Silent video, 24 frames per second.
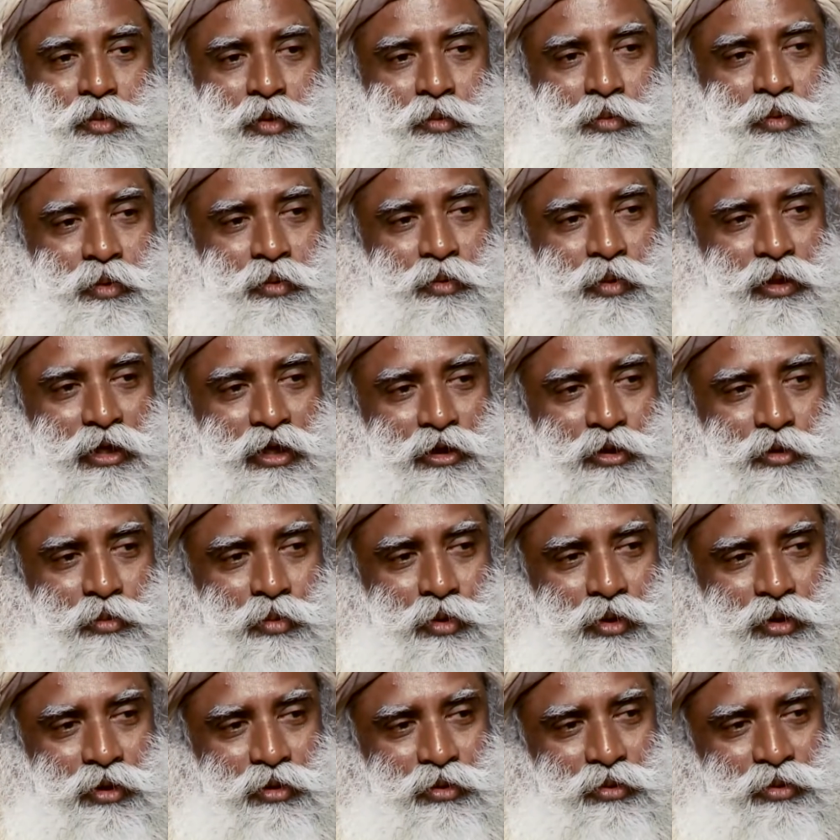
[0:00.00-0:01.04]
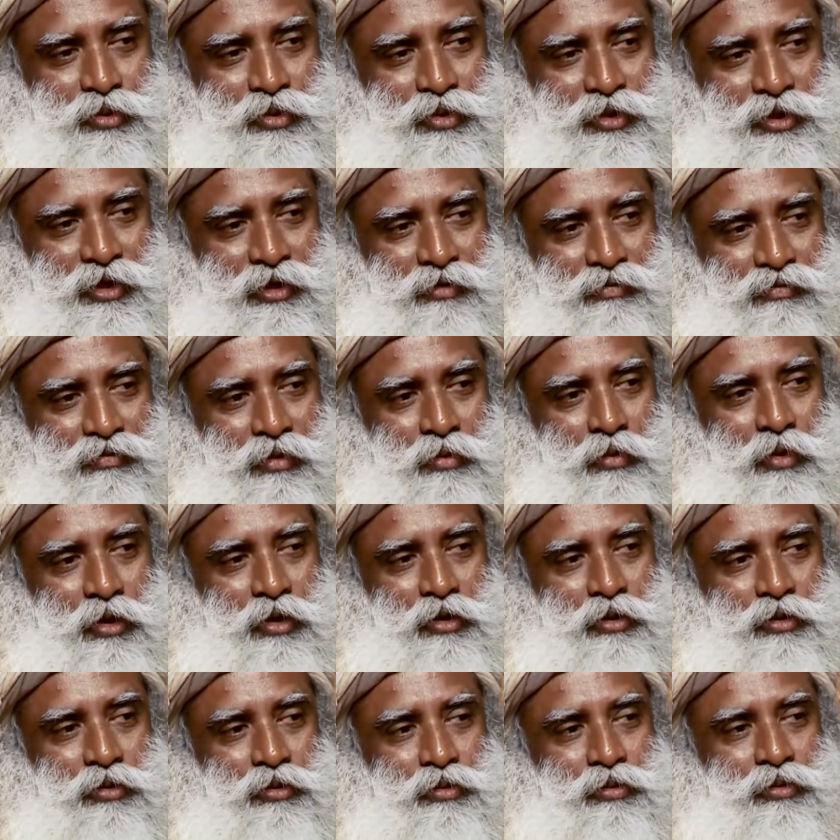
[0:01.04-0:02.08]
people we need to produce if we
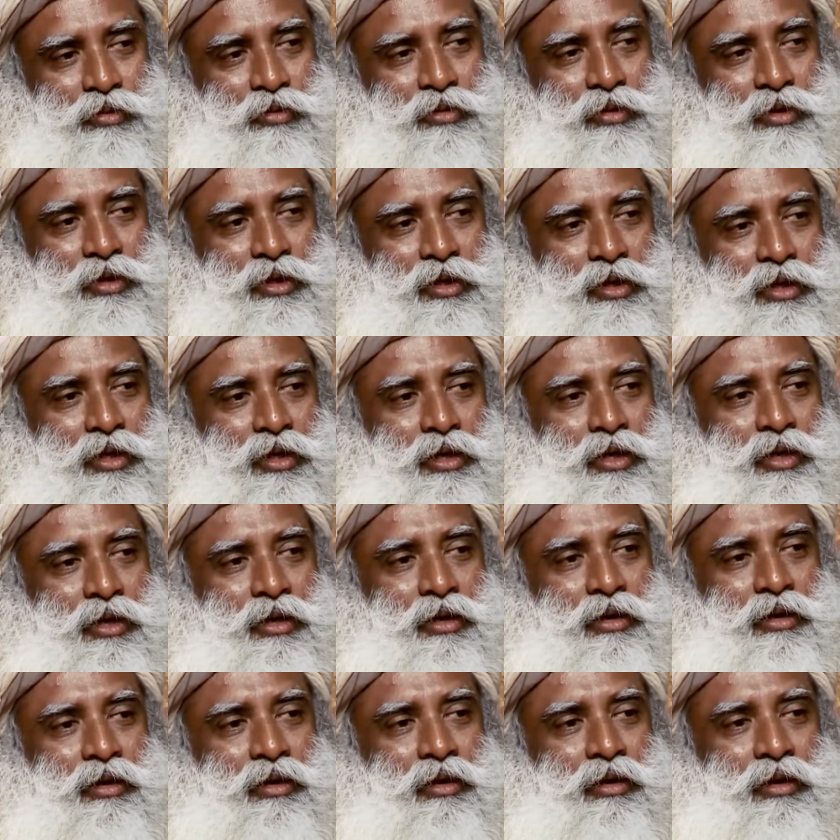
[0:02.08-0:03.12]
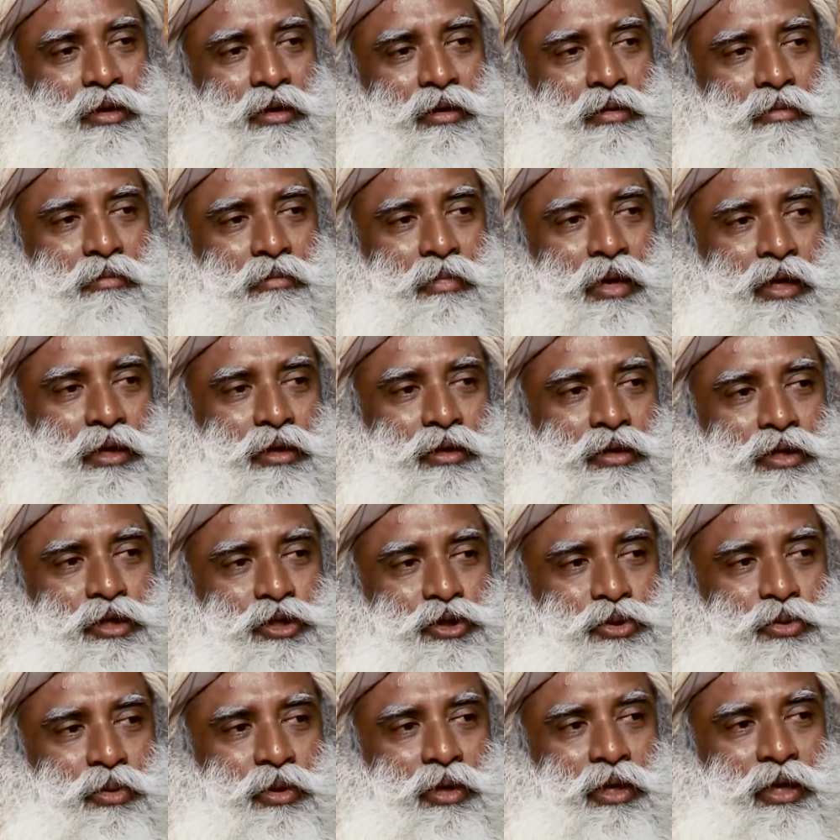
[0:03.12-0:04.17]
want to make
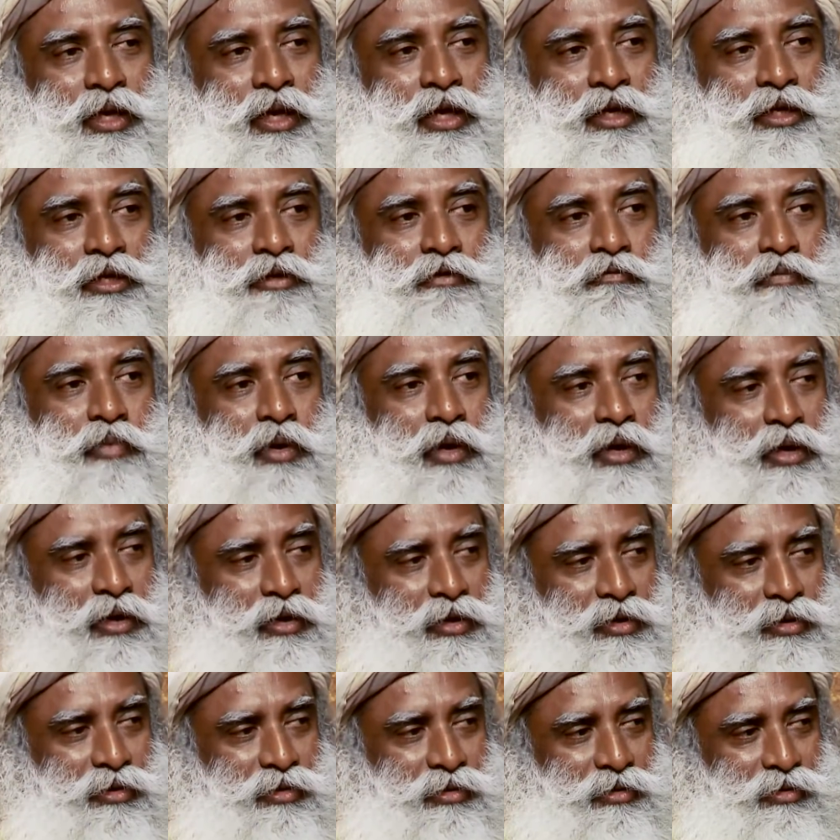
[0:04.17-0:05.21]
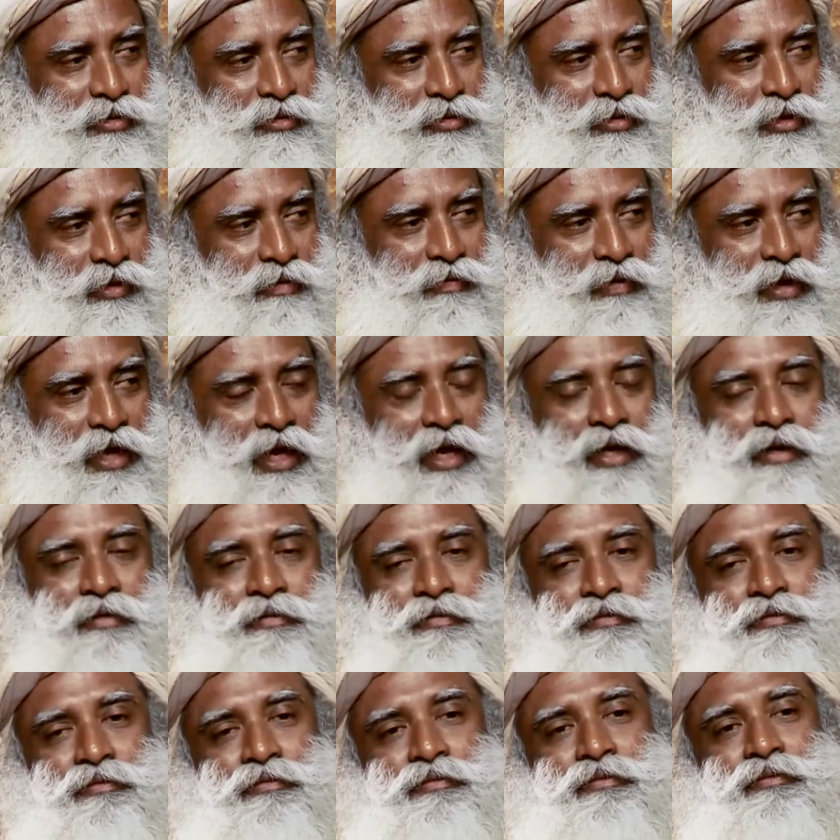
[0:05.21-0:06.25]
ritual an active part of
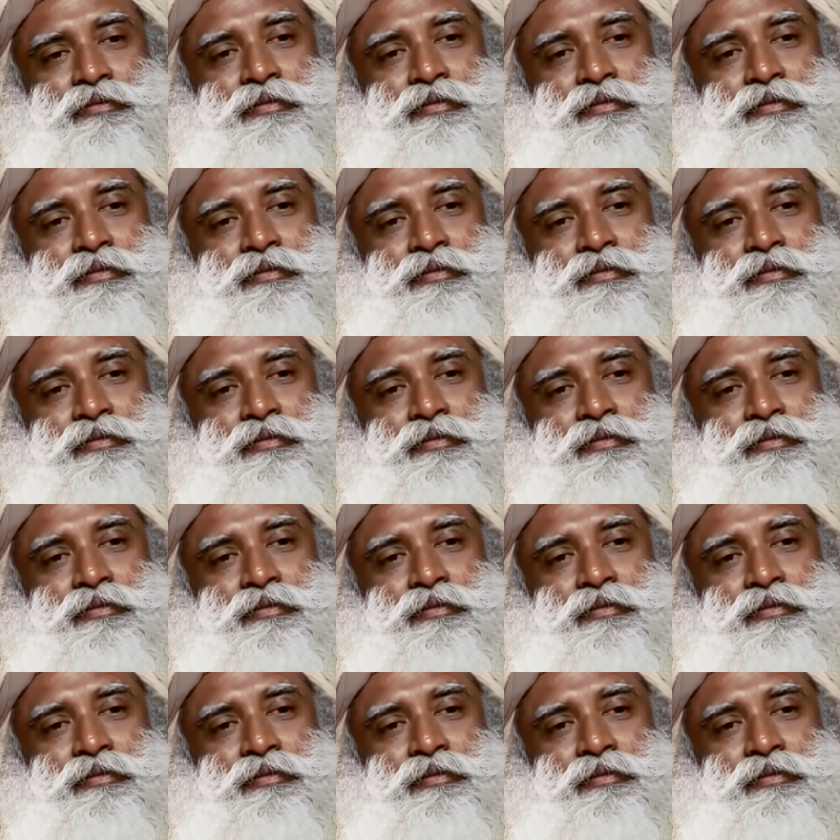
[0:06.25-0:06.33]
life.